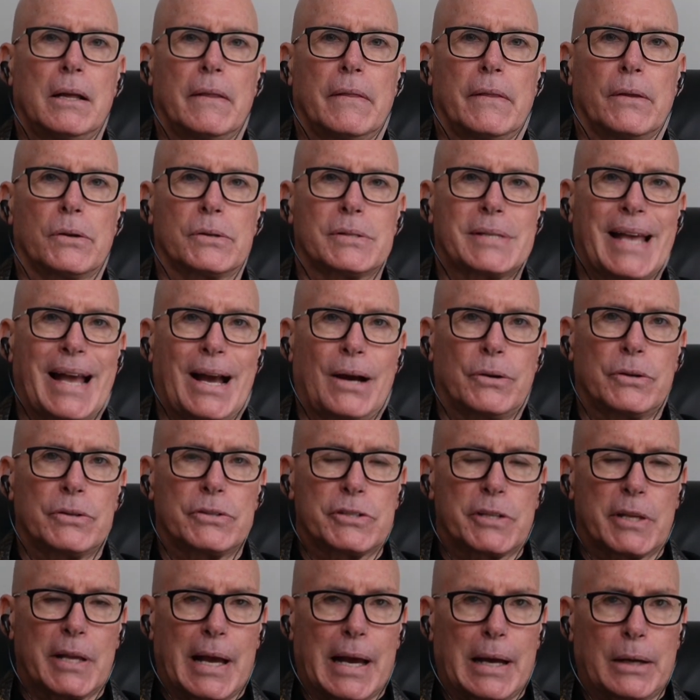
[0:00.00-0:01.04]
There's how
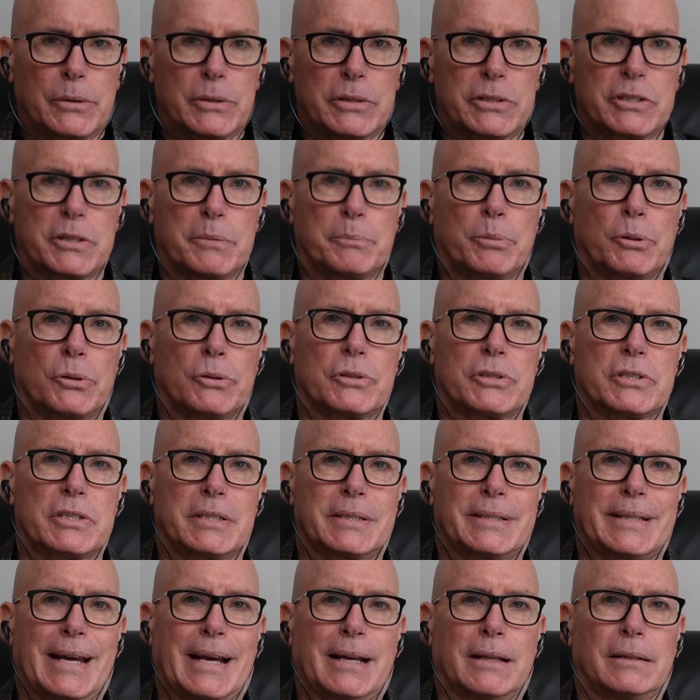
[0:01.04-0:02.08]
does the
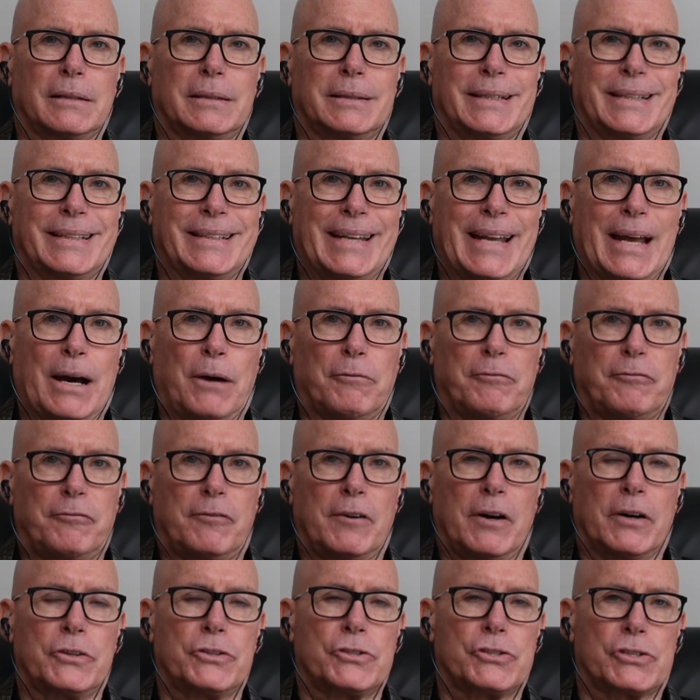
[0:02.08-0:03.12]
personality now
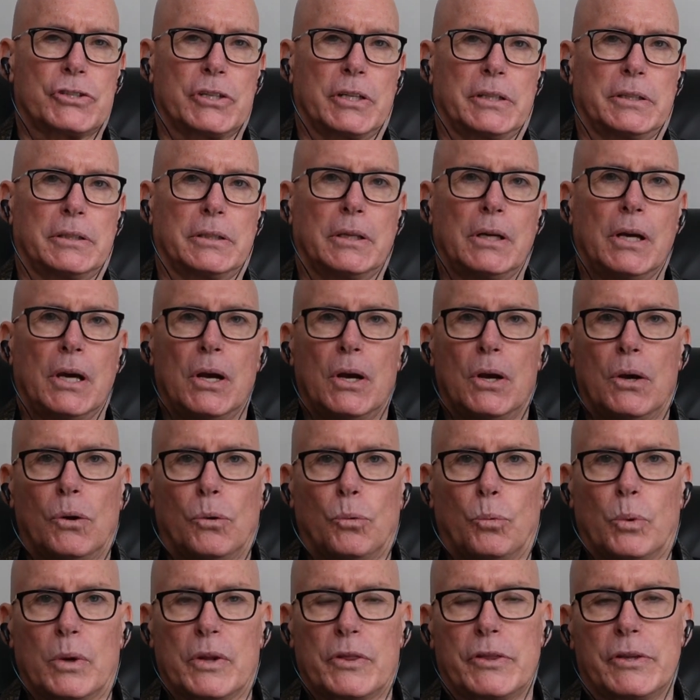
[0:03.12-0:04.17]
function
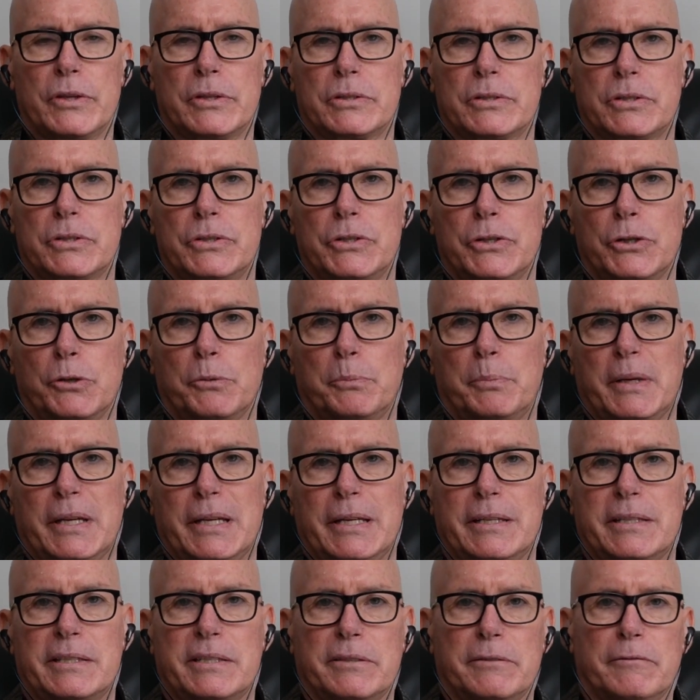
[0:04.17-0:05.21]
with this new
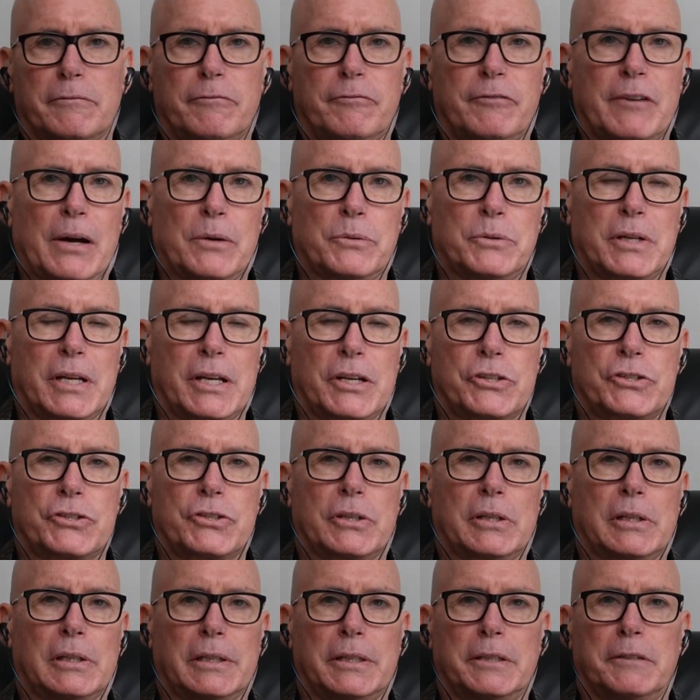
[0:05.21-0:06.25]
piece of
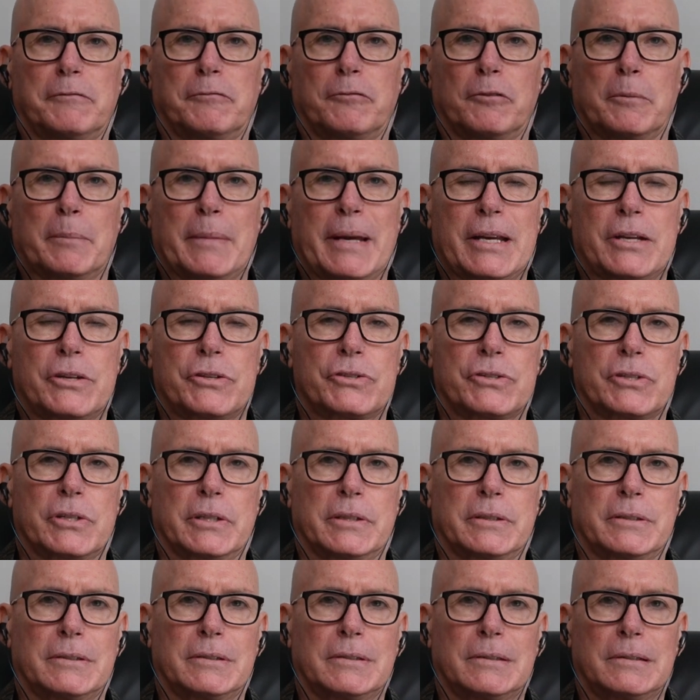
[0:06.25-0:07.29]
foundational
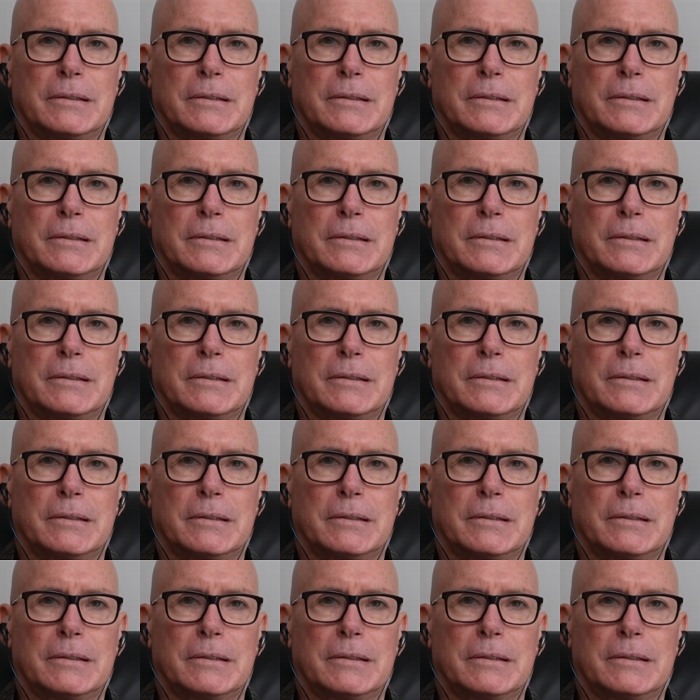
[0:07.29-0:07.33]
information.